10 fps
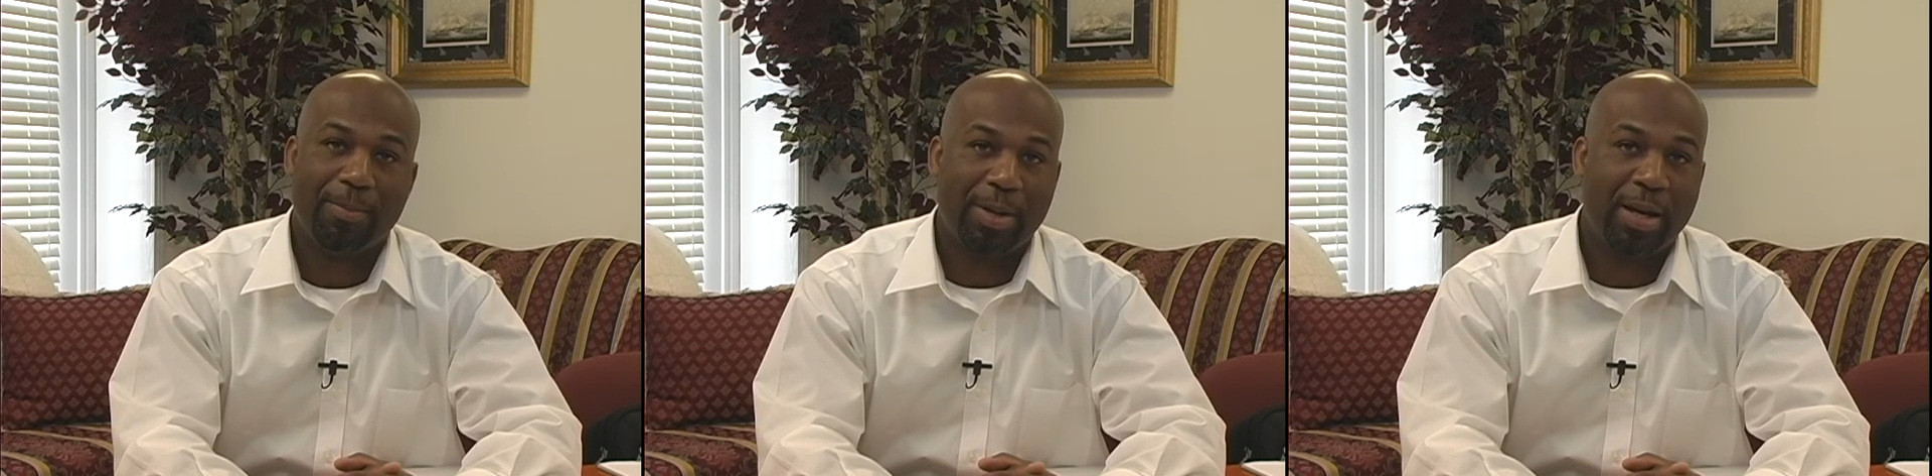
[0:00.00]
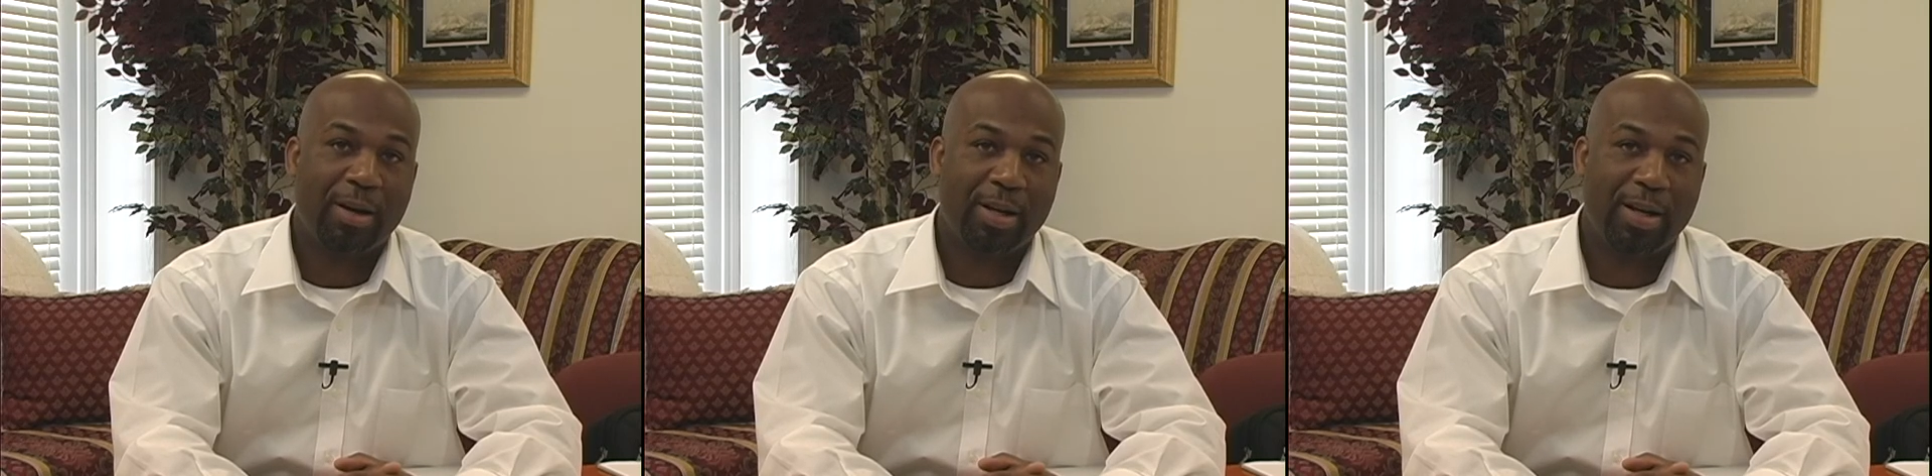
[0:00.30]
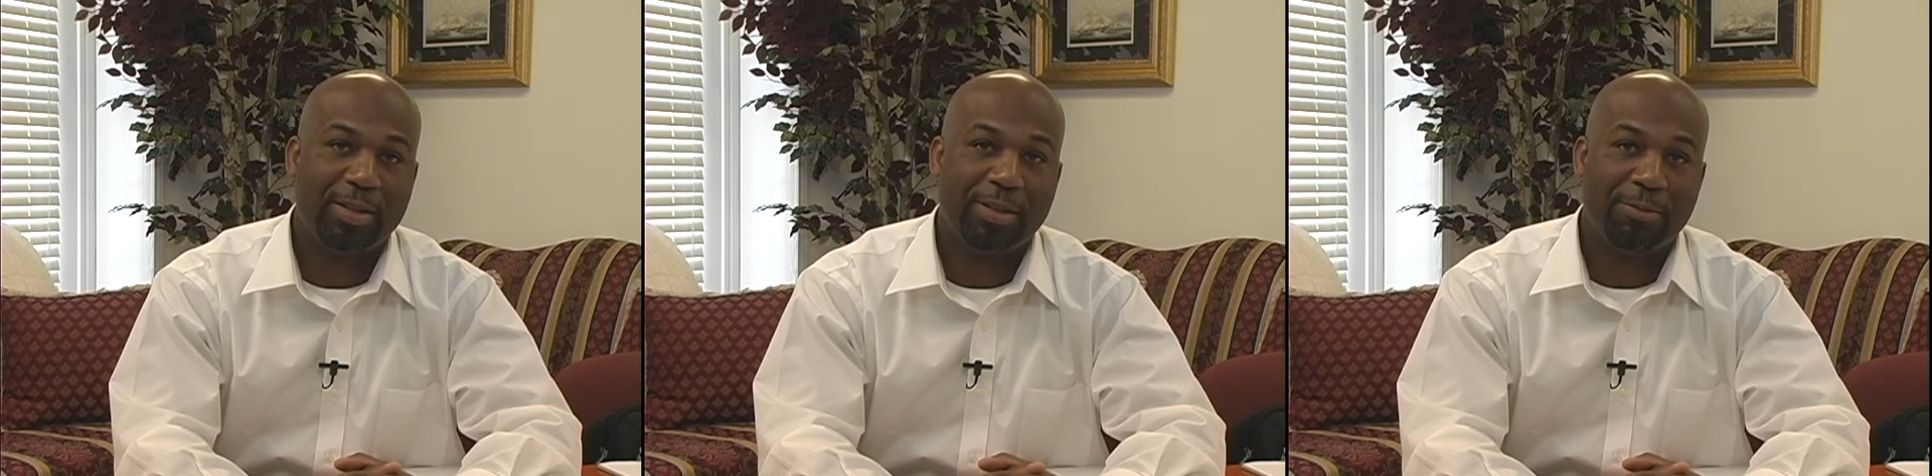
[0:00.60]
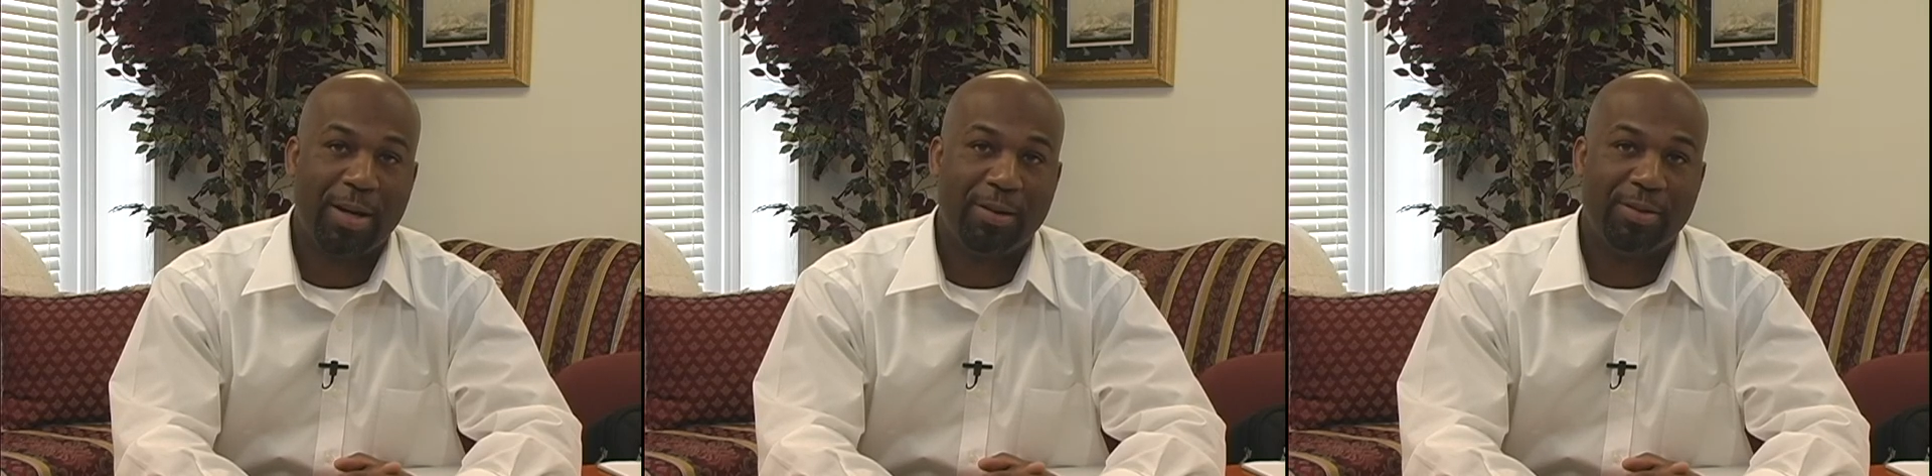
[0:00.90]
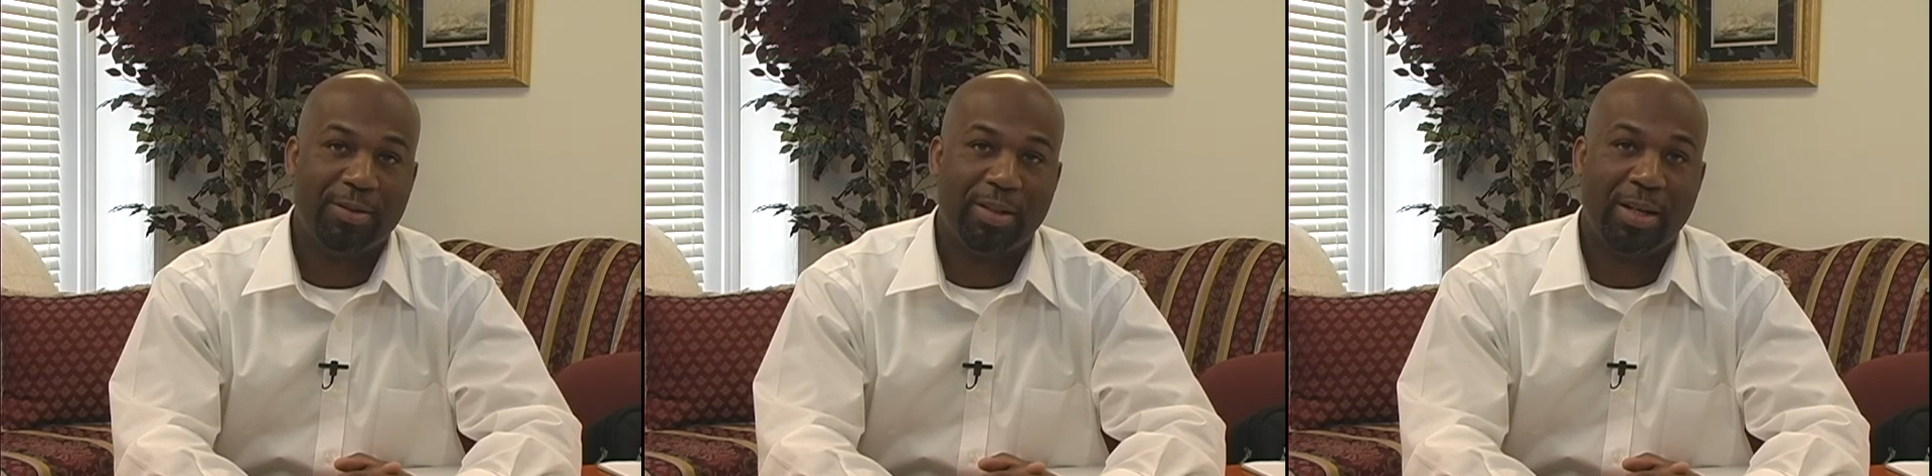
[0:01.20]
by our content
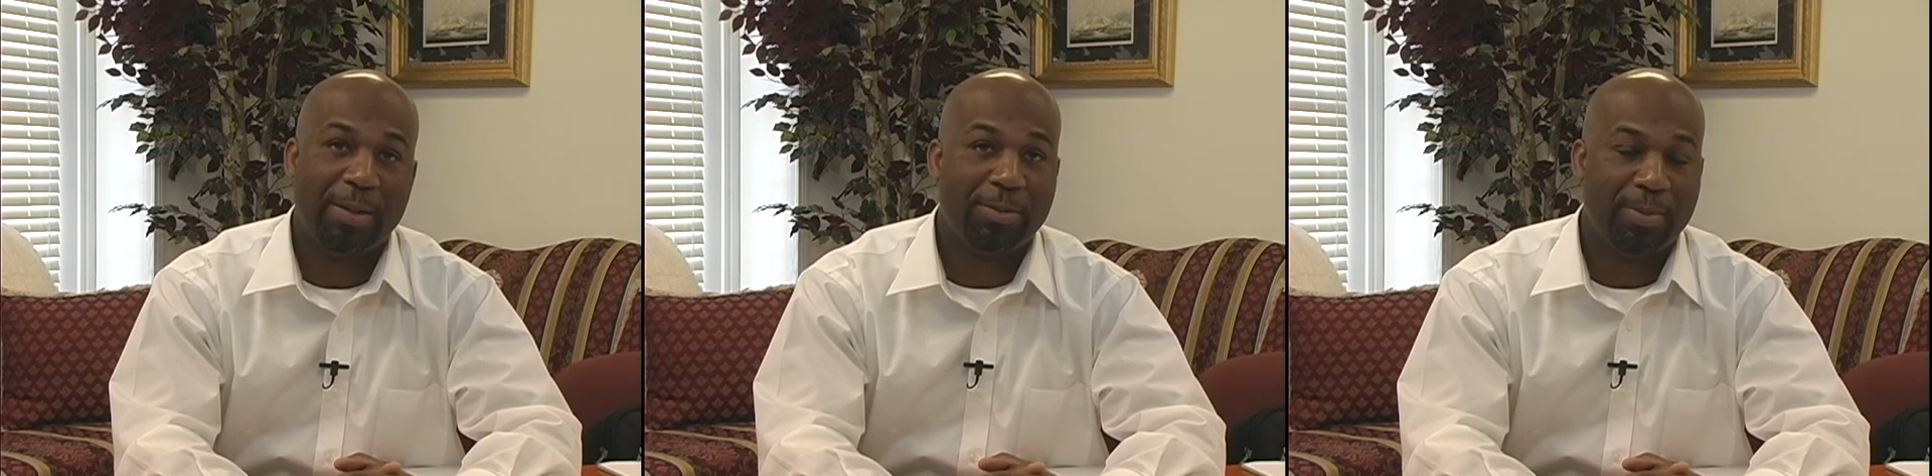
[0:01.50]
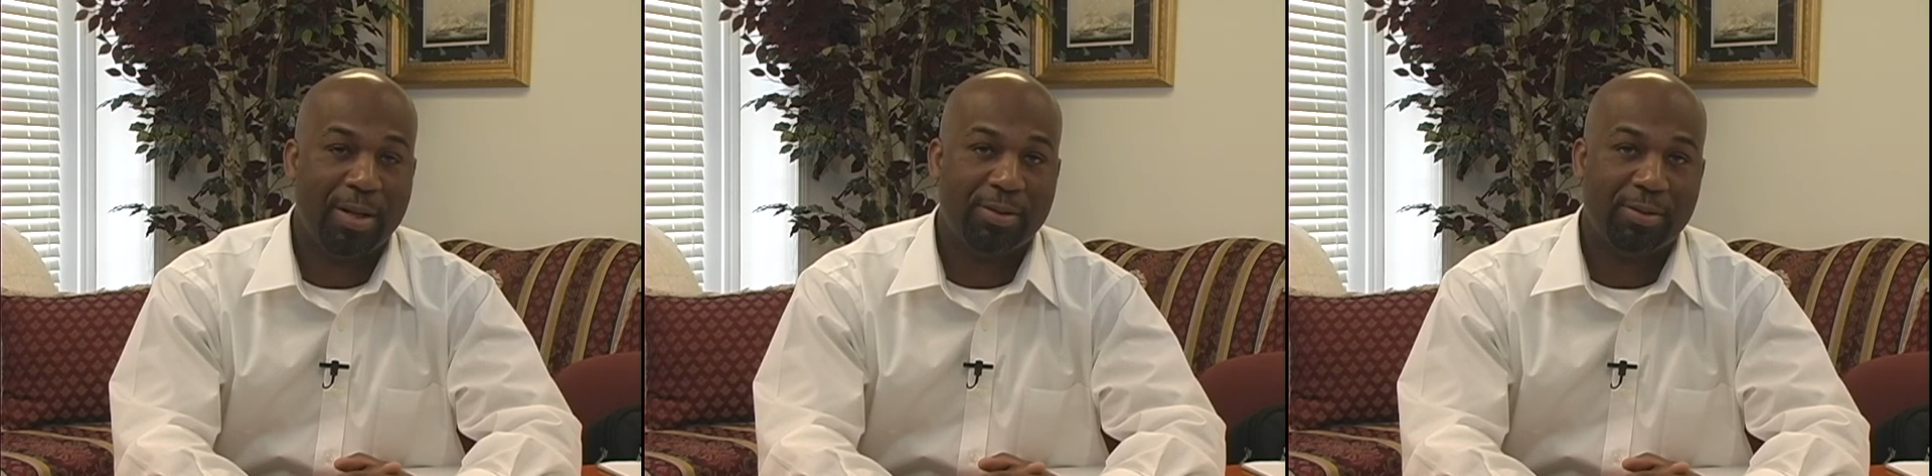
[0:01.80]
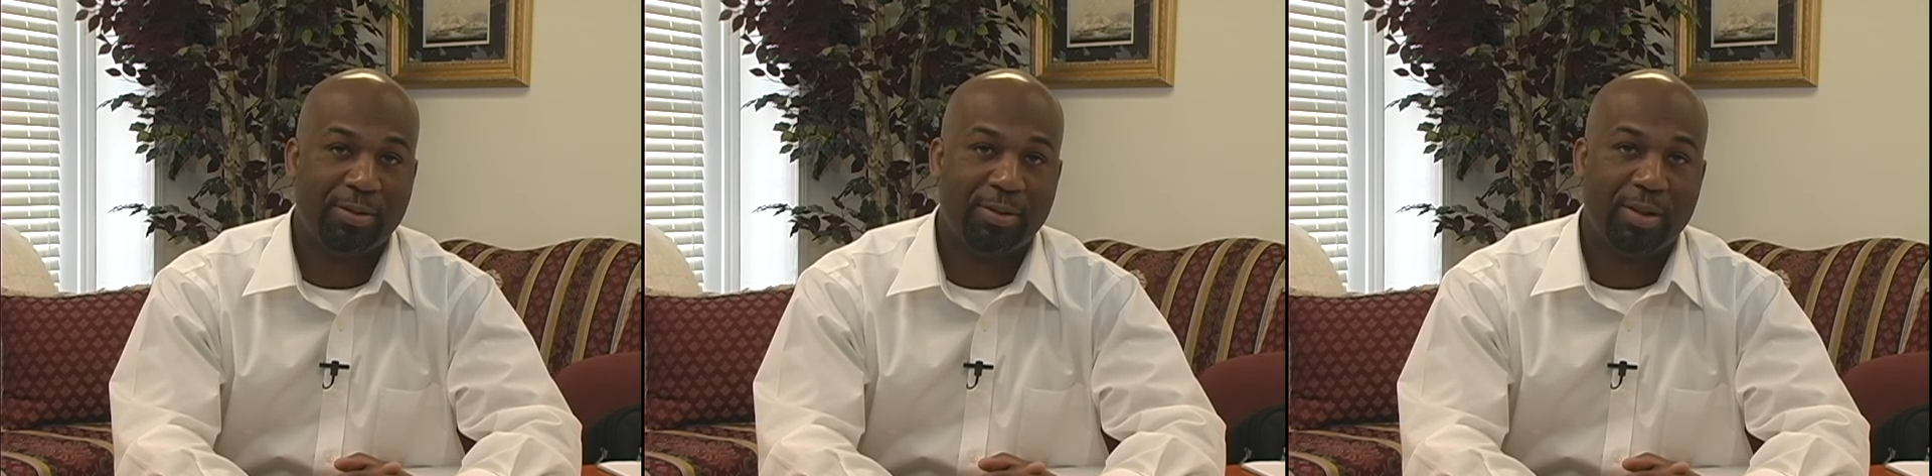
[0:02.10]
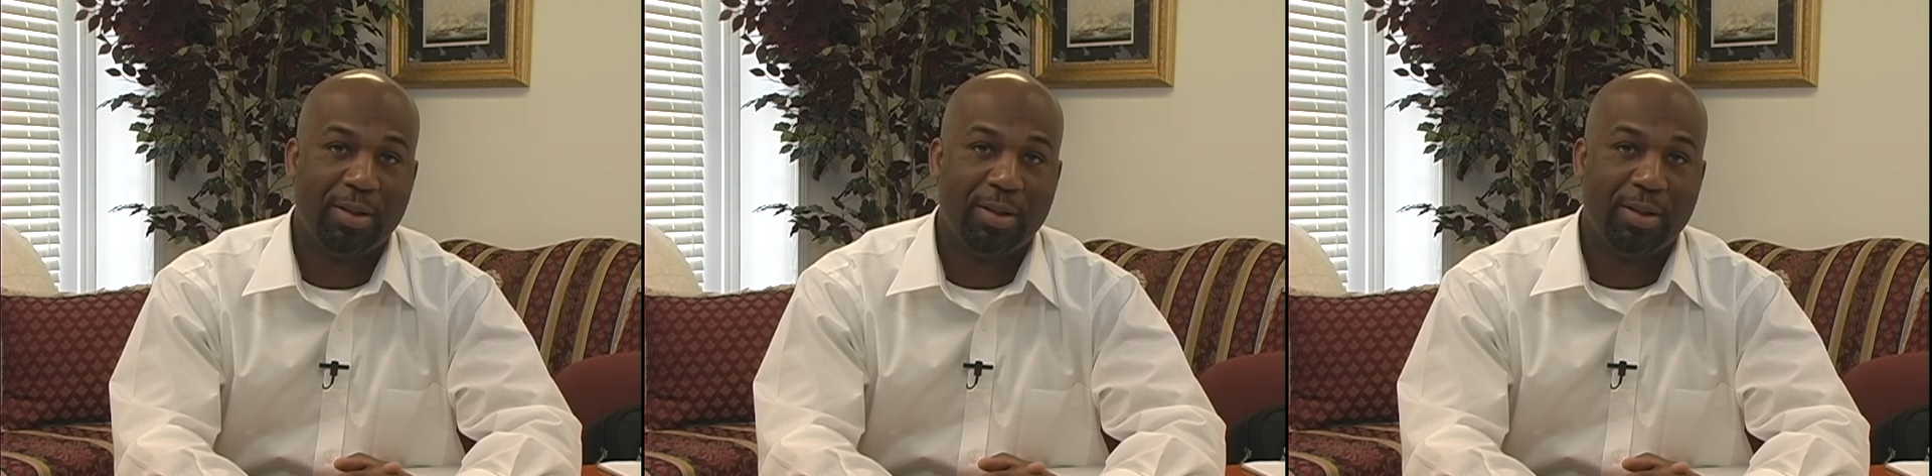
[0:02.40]
writers and optimizers.